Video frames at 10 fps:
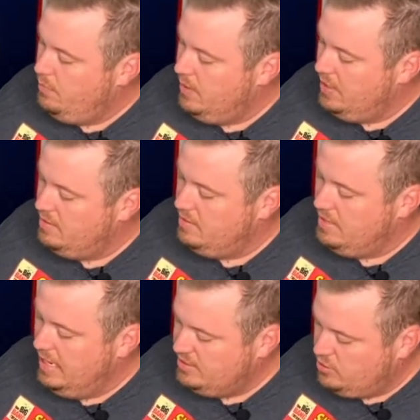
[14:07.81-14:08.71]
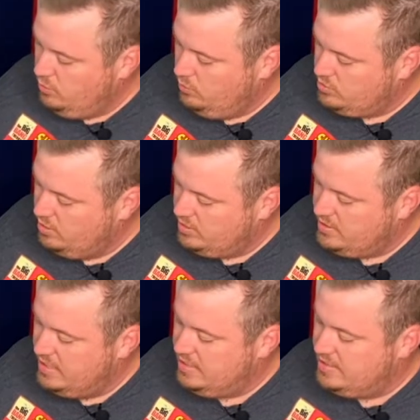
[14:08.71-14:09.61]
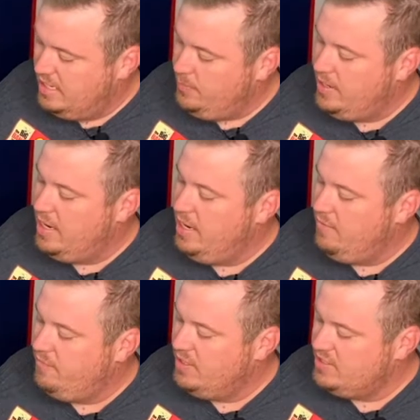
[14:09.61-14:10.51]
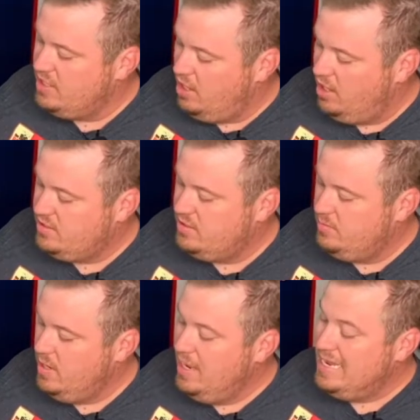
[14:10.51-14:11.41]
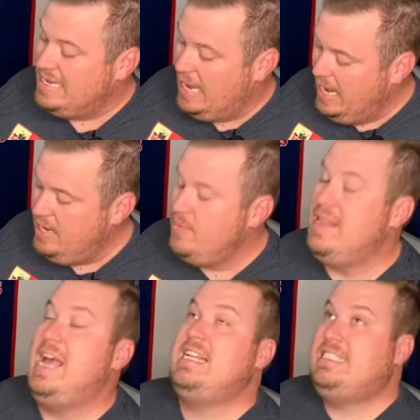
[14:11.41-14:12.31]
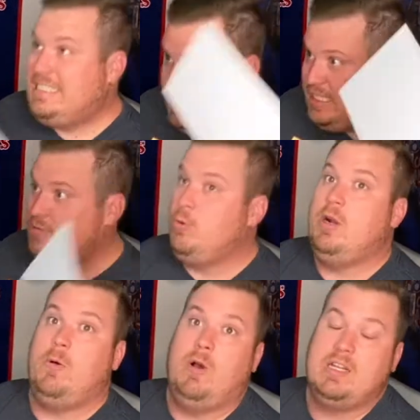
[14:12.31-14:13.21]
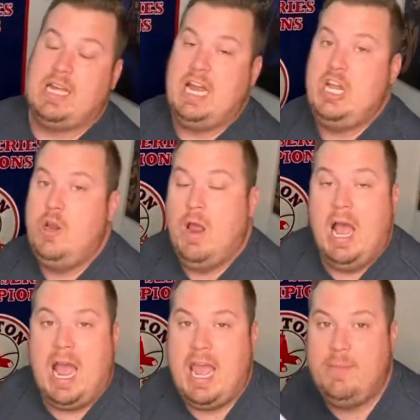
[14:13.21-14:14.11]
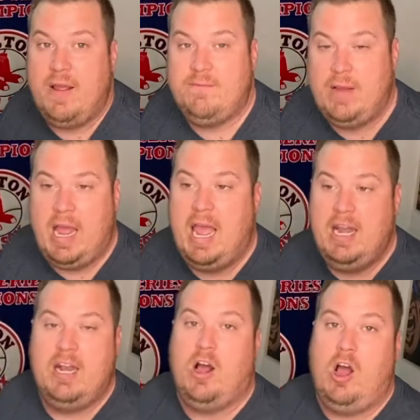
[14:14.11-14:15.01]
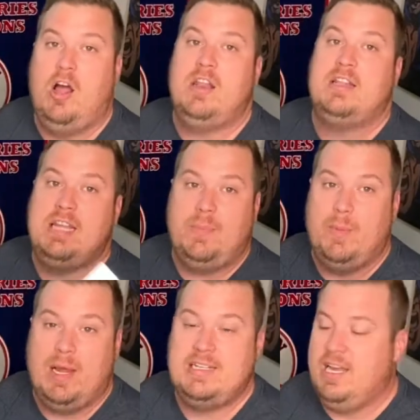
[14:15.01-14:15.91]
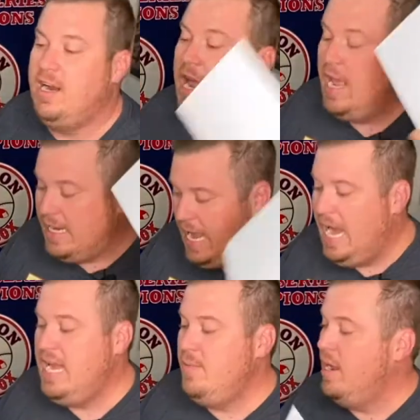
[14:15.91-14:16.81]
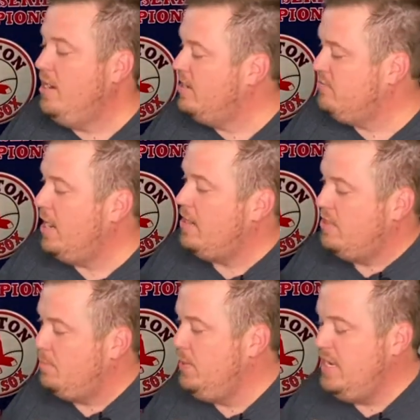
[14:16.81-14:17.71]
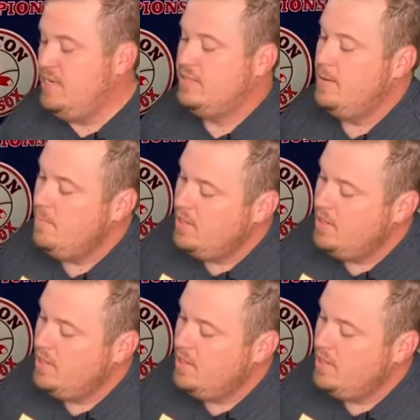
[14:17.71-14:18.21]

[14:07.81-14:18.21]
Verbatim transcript: But that's cool. So it says, keep an eye out for this awesome candy. That, that's what it was. I knew I had my I had it on the tip of my tongue. Candyman. That's right. The bees.